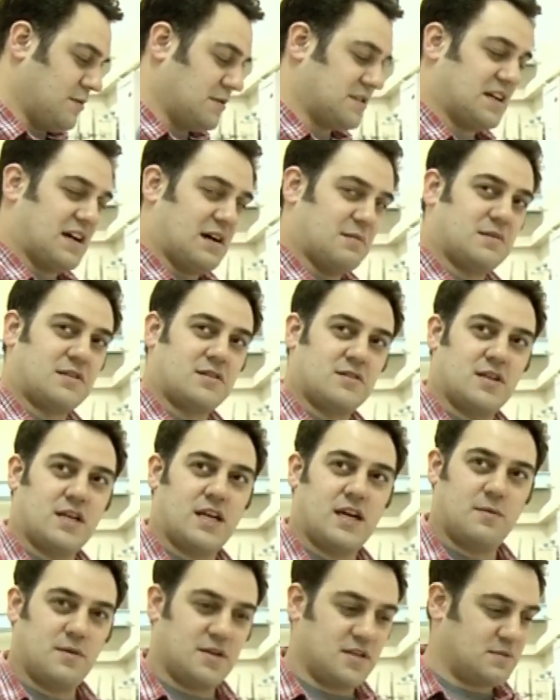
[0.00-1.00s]
It was arbitrary.
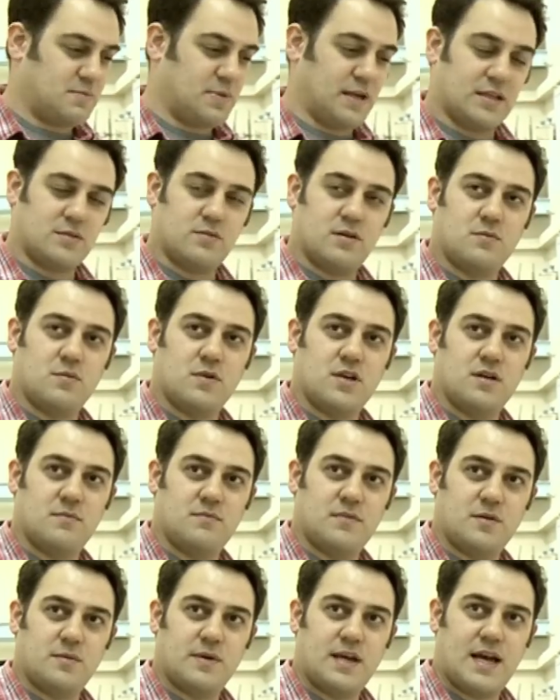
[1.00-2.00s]
Yeah, we just picked one
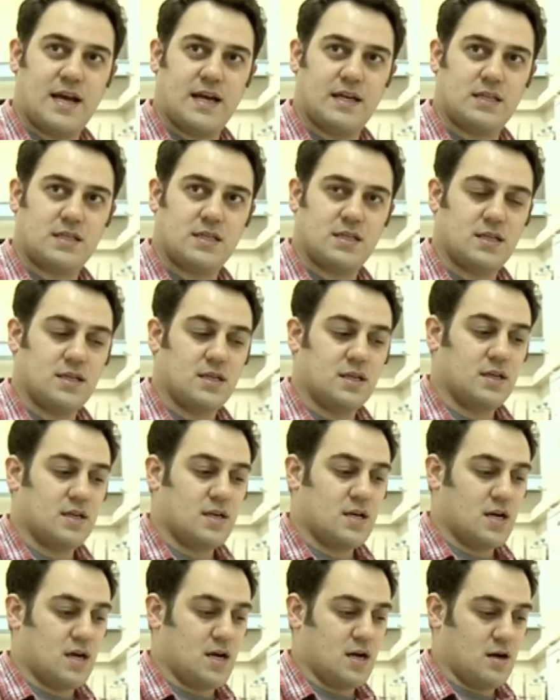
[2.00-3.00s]
worm that we had
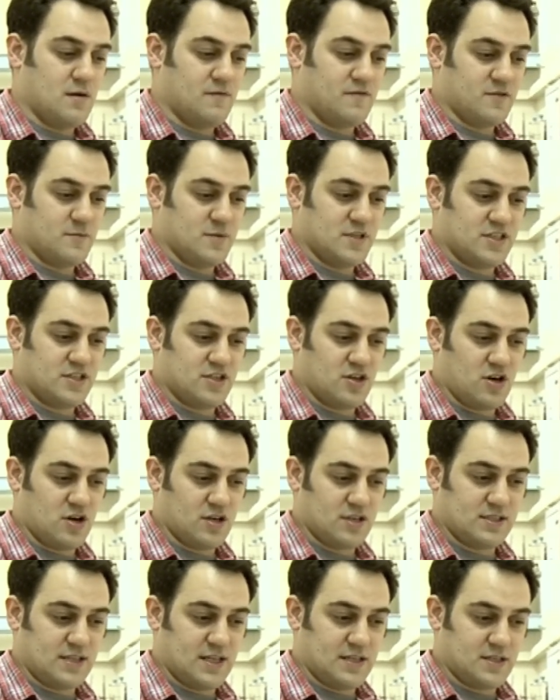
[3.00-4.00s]
from a
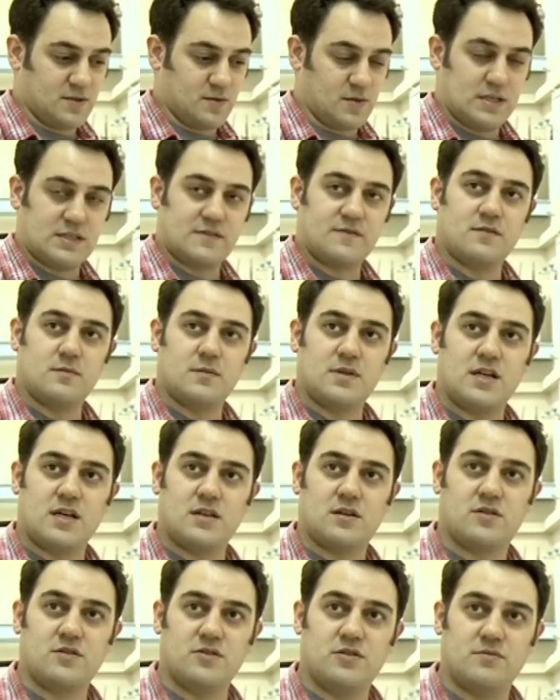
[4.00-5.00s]
stock sent to us from
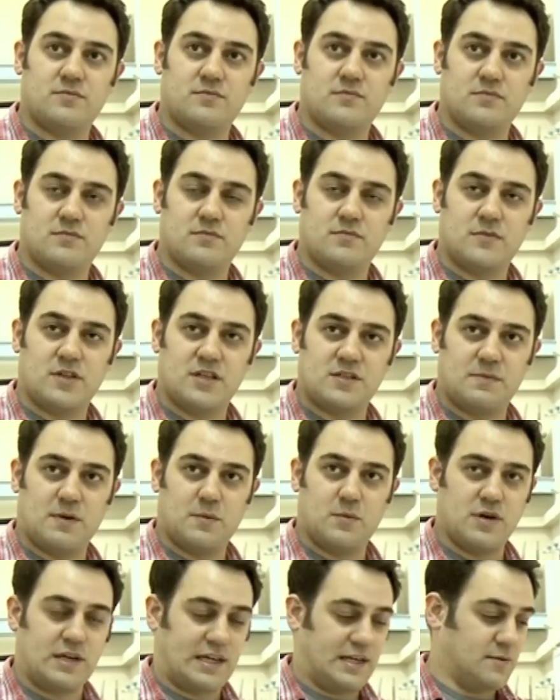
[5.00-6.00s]
another group that's
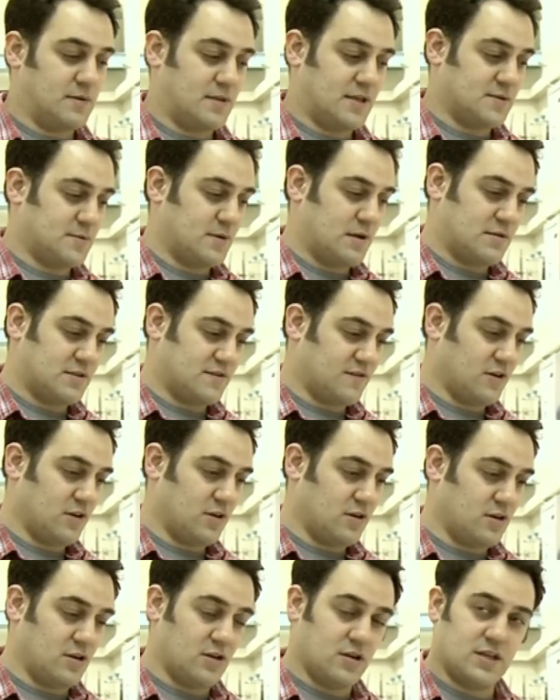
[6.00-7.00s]
been working with these worms for a
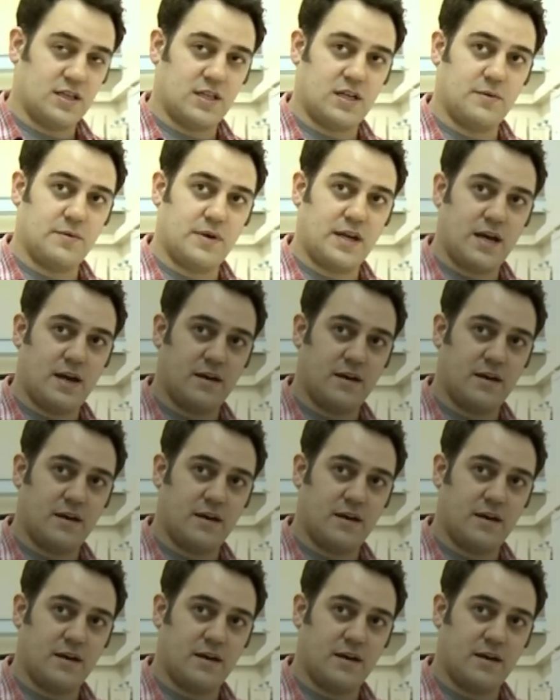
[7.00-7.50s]
lot longer than we